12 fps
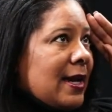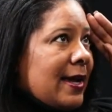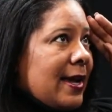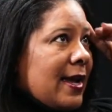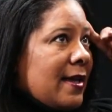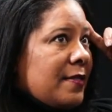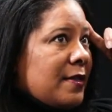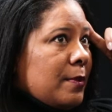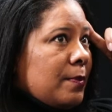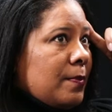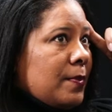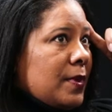had the
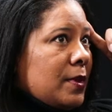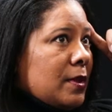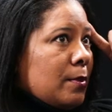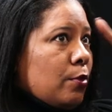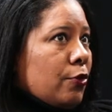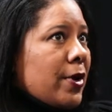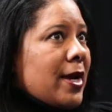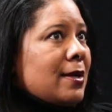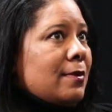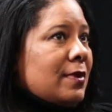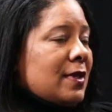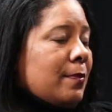
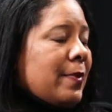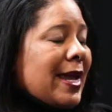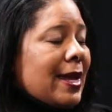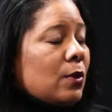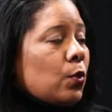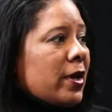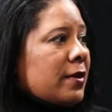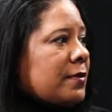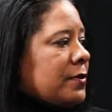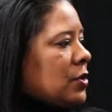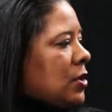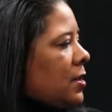bandwidth
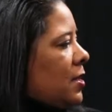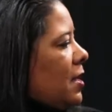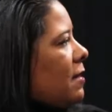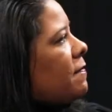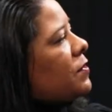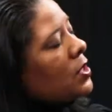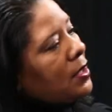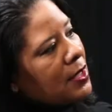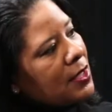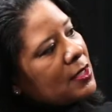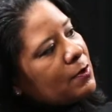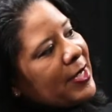to give to
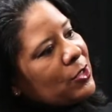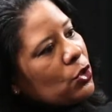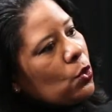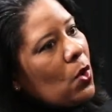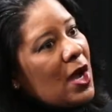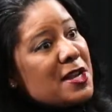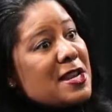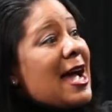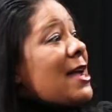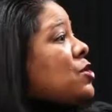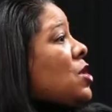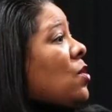Nikki's Magic Wand,
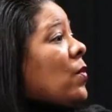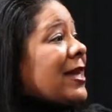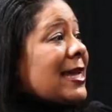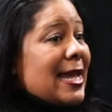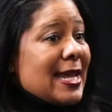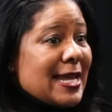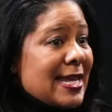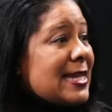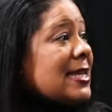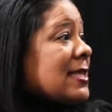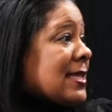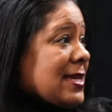not knowing
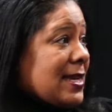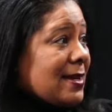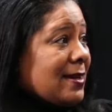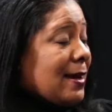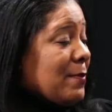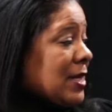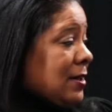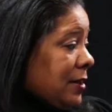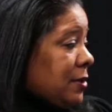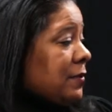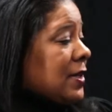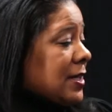anything. I mean,
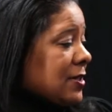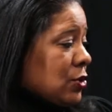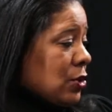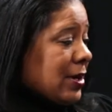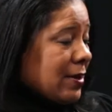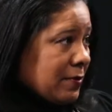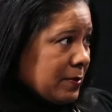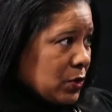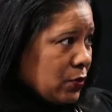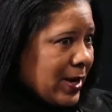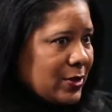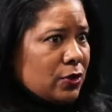literally starting from
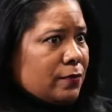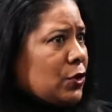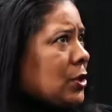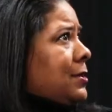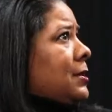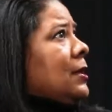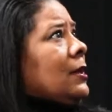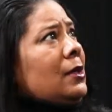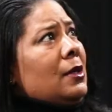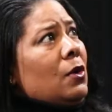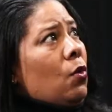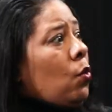scratch of just
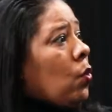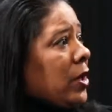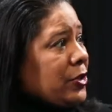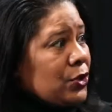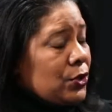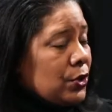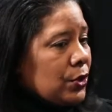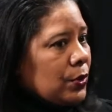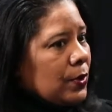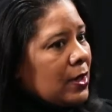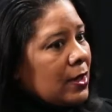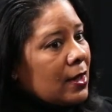what to do.